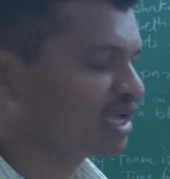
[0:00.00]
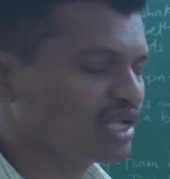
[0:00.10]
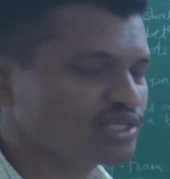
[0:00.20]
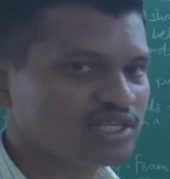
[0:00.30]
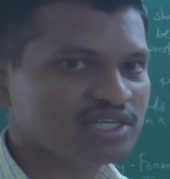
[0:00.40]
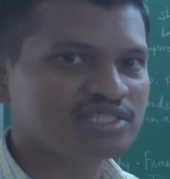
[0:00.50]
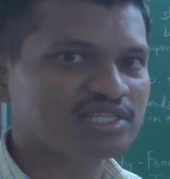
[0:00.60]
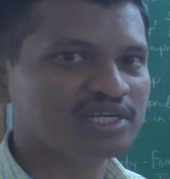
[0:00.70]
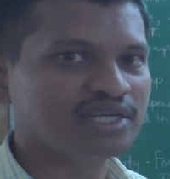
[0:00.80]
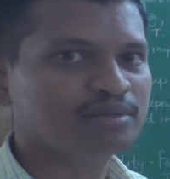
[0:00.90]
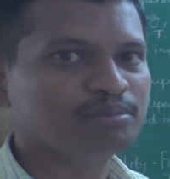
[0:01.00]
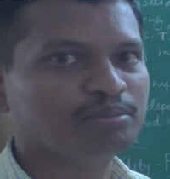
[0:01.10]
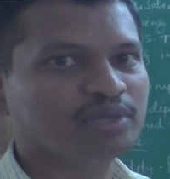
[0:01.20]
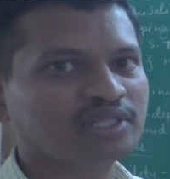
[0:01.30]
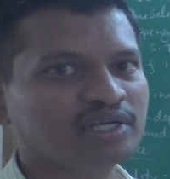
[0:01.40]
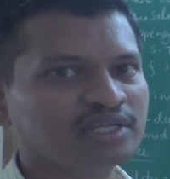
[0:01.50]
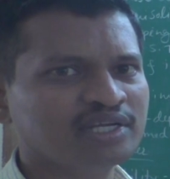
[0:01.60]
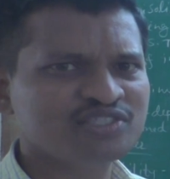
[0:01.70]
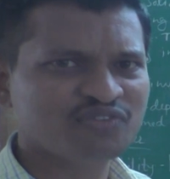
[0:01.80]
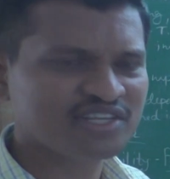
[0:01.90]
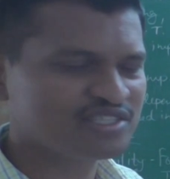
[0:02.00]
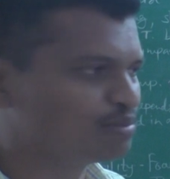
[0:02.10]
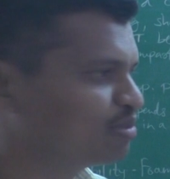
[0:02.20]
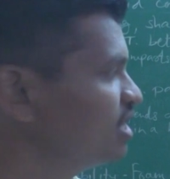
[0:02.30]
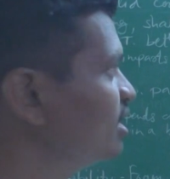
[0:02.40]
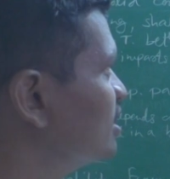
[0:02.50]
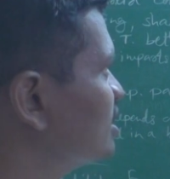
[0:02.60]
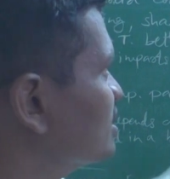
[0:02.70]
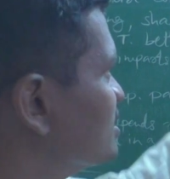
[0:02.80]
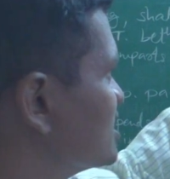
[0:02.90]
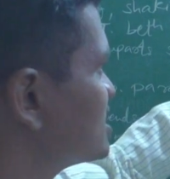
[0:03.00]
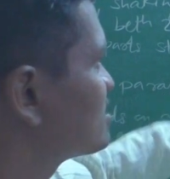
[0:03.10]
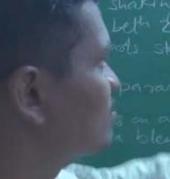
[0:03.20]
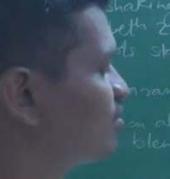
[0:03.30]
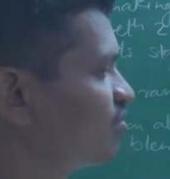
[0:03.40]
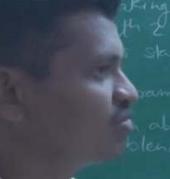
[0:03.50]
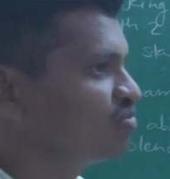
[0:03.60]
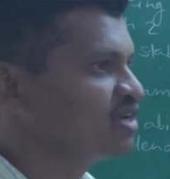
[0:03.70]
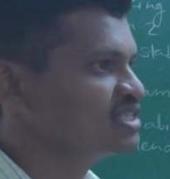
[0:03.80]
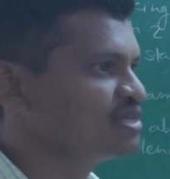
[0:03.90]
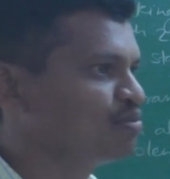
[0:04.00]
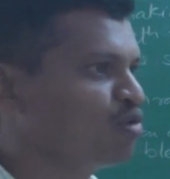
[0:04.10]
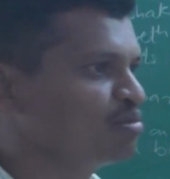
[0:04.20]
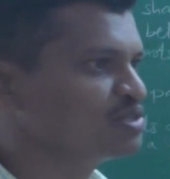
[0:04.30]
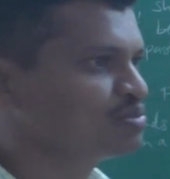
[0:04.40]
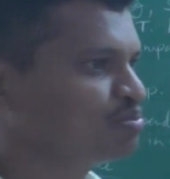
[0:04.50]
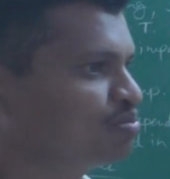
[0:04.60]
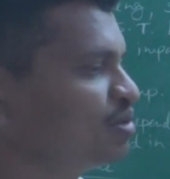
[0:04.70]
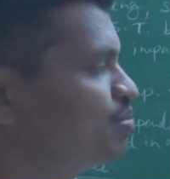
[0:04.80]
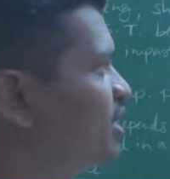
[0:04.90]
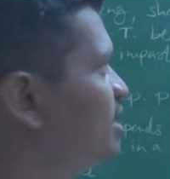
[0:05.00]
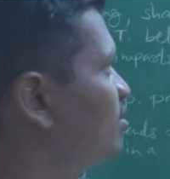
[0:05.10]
graduated cylinder method. It is very simple. Just once the foam is prepared,